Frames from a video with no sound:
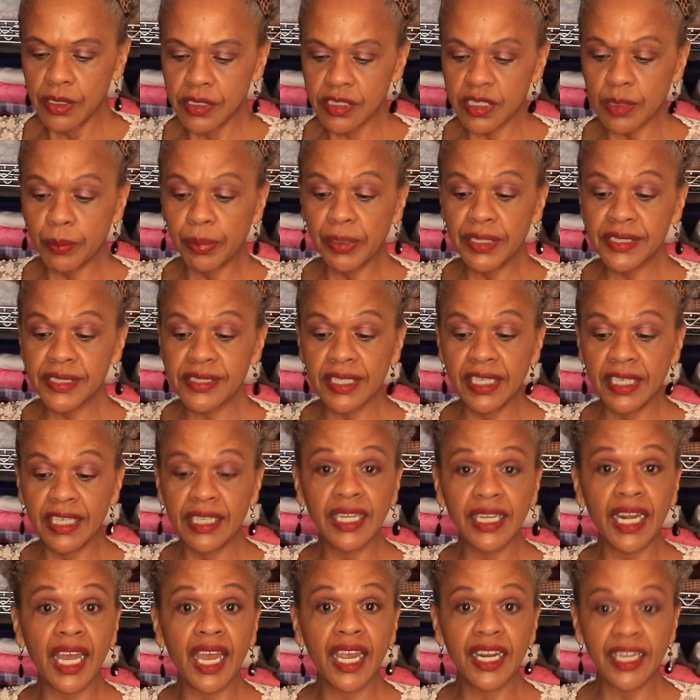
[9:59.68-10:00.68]
Simplicity
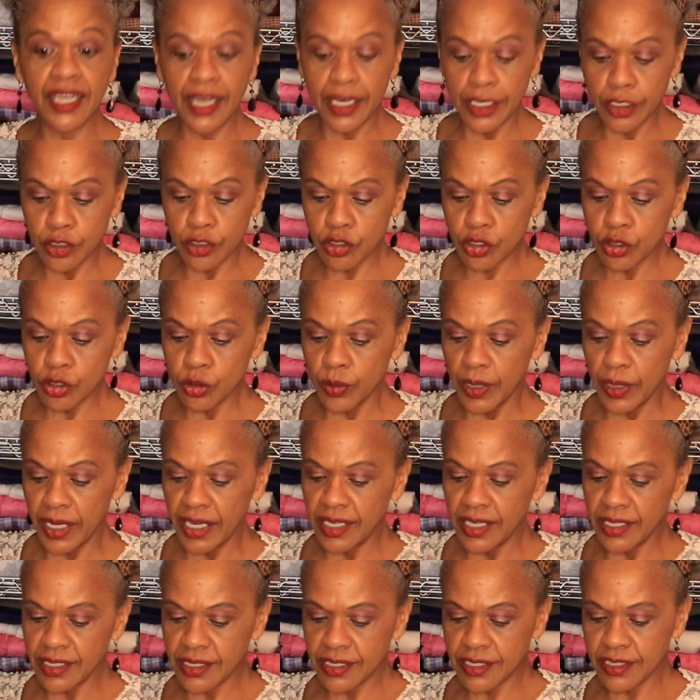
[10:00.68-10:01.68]

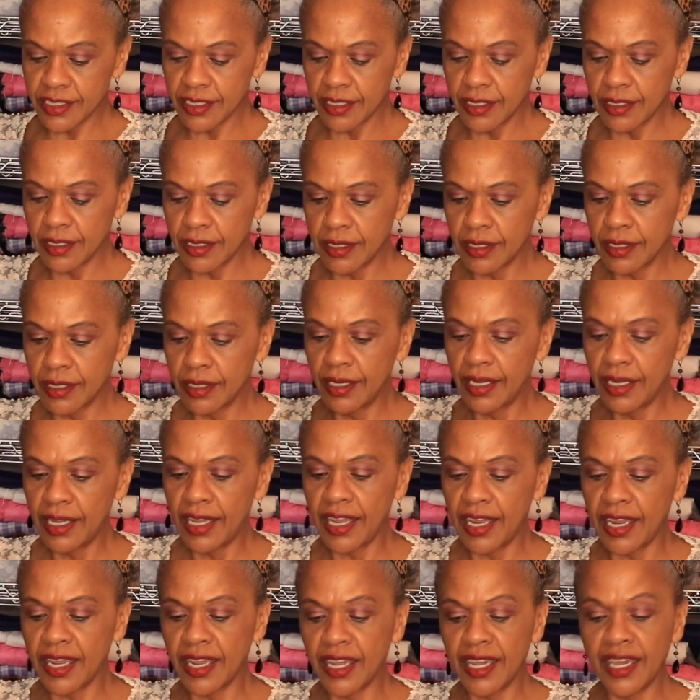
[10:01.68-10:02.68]
9828.
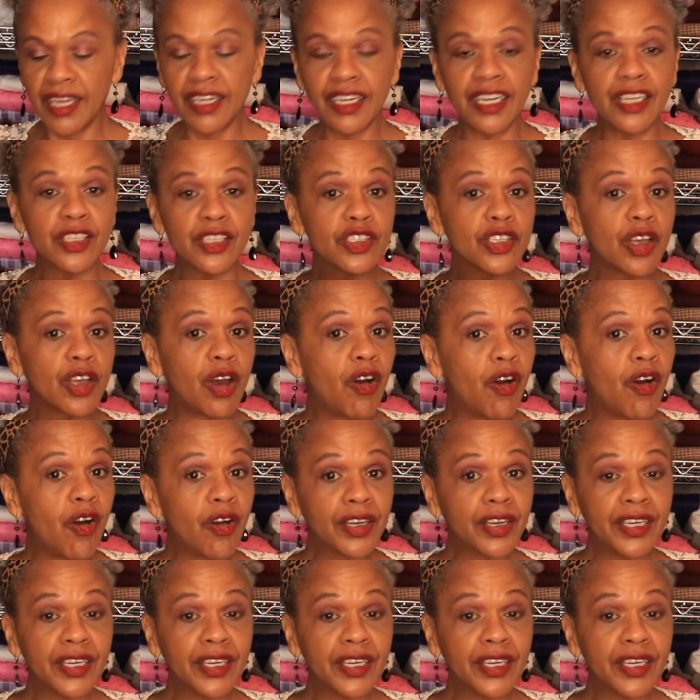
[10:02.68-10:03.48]
And it's all